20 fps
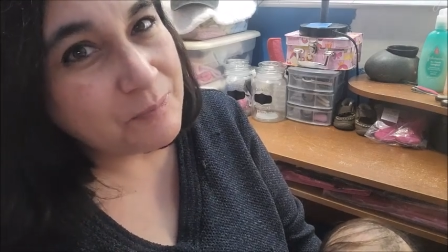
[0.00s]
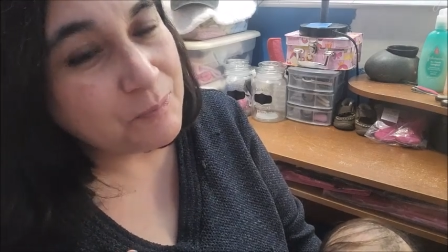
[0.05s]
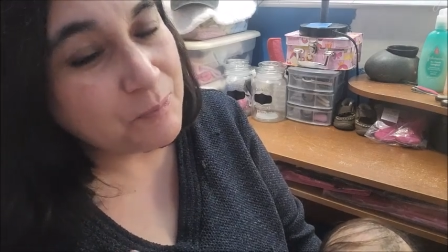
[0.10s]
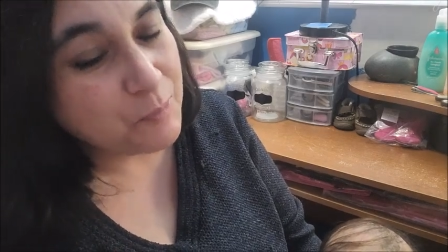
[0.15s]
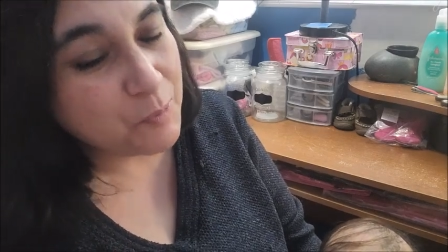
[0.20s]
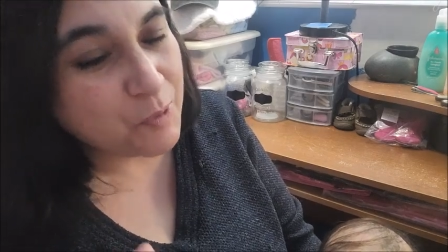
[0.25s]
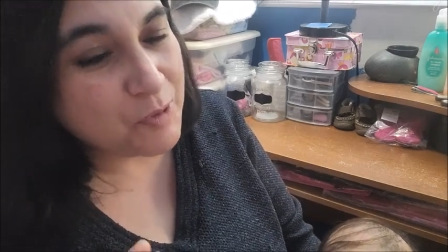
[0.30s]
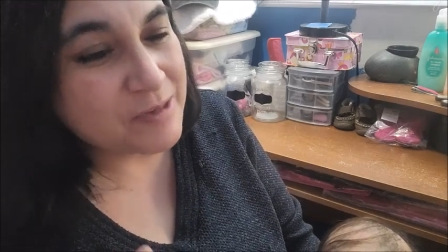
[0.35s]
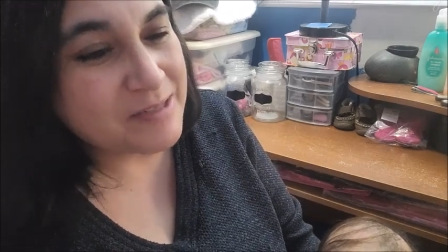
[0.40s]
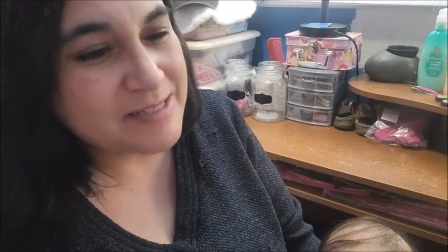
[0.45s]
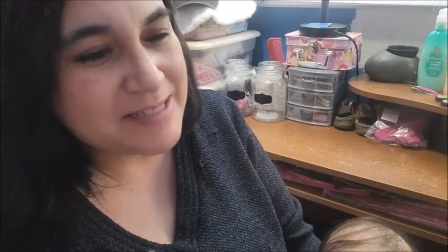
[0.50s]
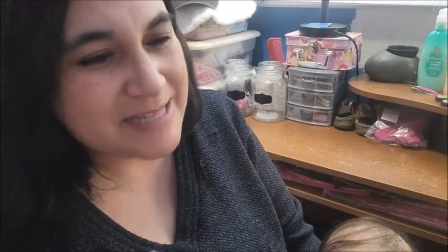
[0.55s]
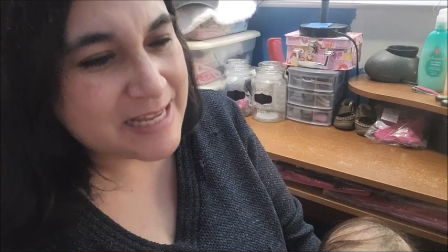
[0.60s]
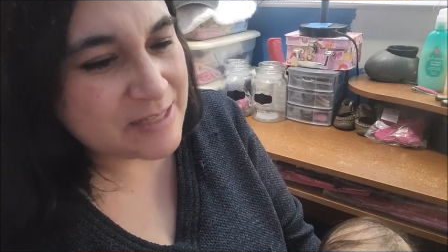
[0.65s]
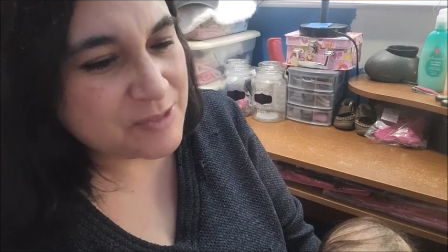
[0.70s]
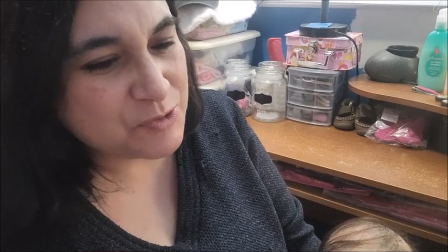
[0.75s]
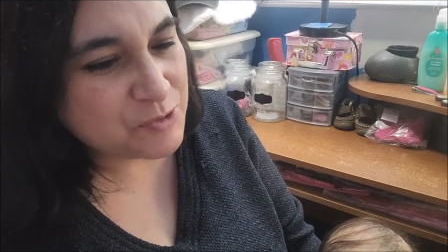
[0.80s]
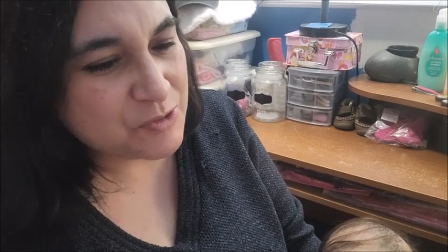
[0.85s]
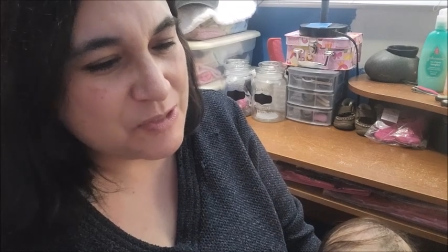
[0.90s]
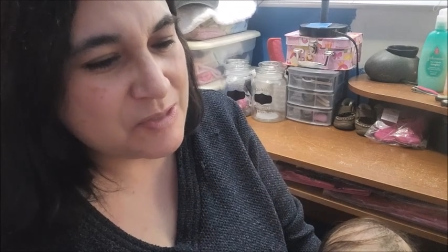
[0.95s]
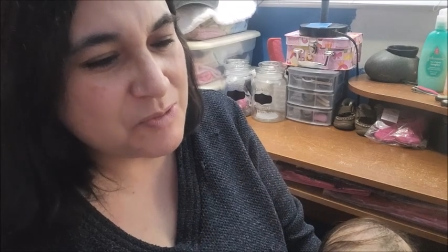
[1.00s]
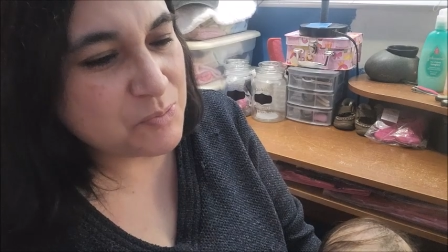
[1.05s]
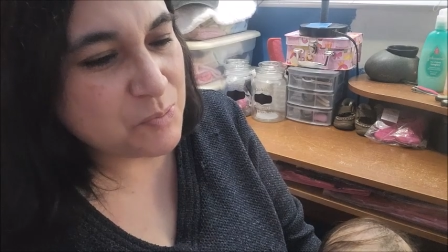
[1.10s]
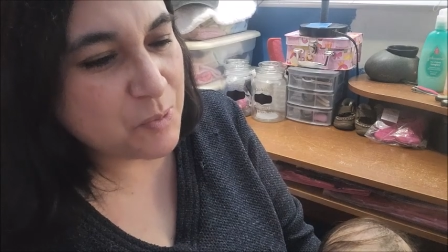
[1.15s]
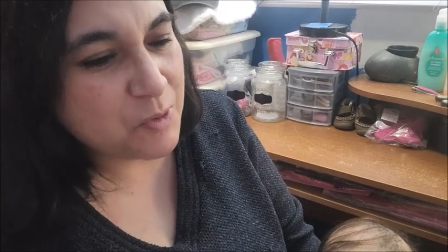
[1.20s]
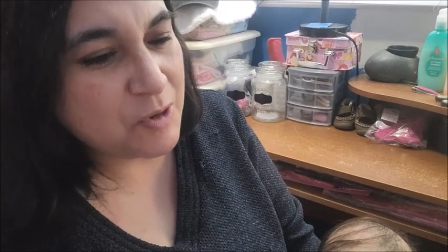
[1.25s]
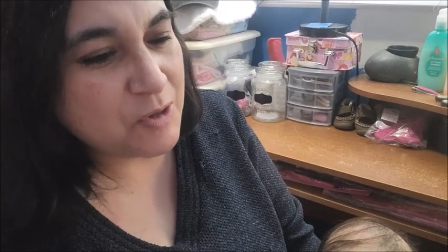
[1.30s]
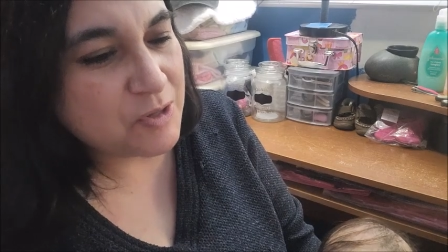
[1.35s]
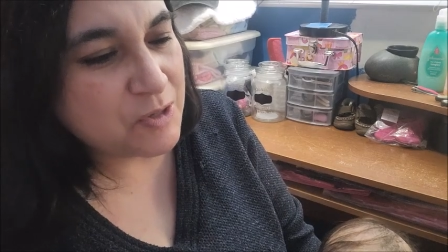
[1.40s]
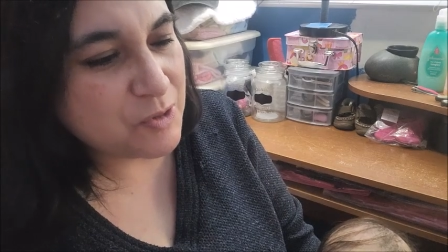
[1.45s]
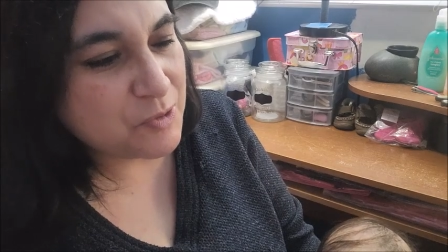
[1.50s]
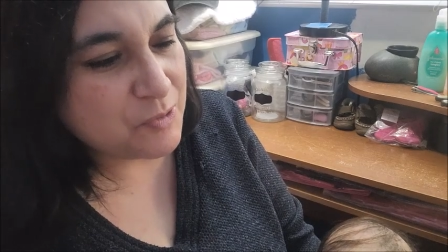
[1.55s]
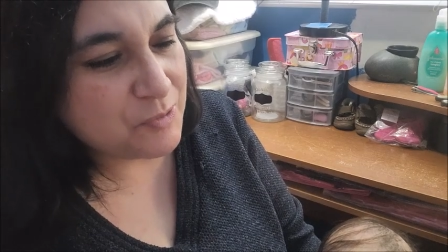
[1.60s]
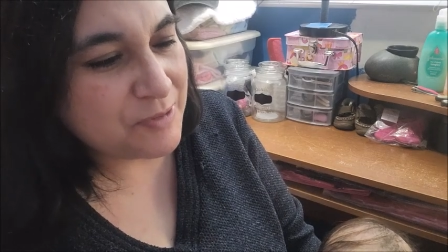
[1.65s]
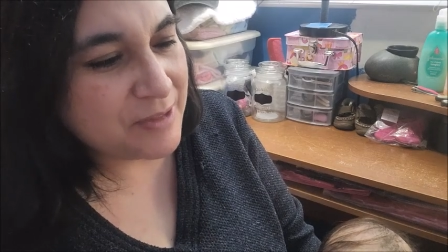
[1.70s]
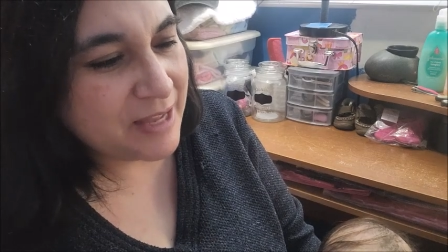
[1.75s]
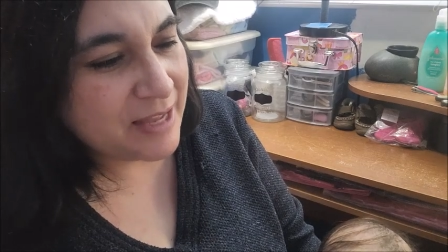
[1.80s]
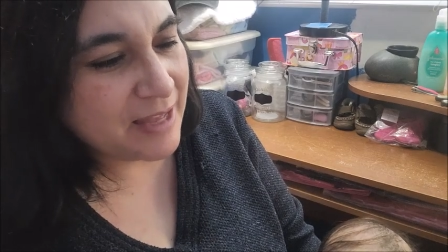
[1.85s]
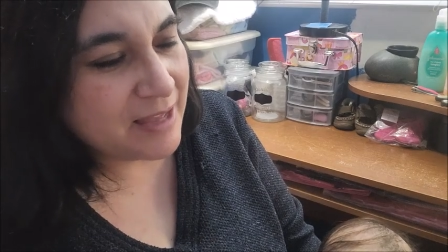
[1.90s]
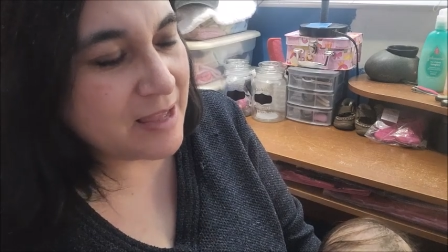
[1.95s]
more accessories, more
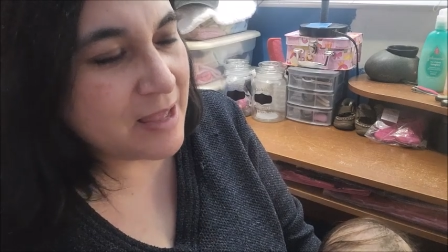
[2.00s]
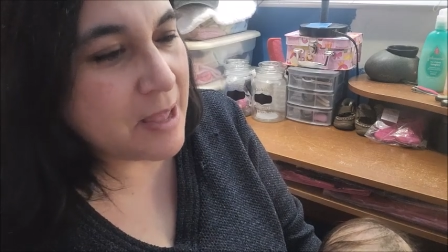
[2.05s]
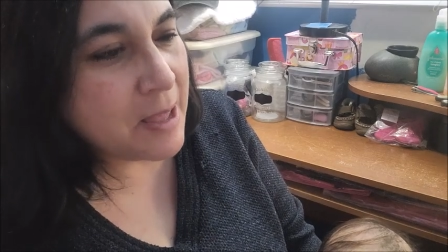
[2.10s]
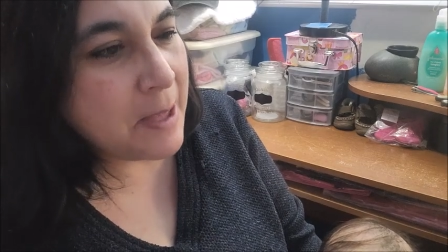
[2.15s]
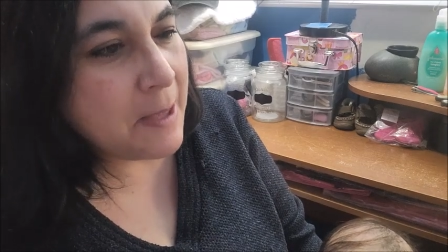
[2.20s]
clothing,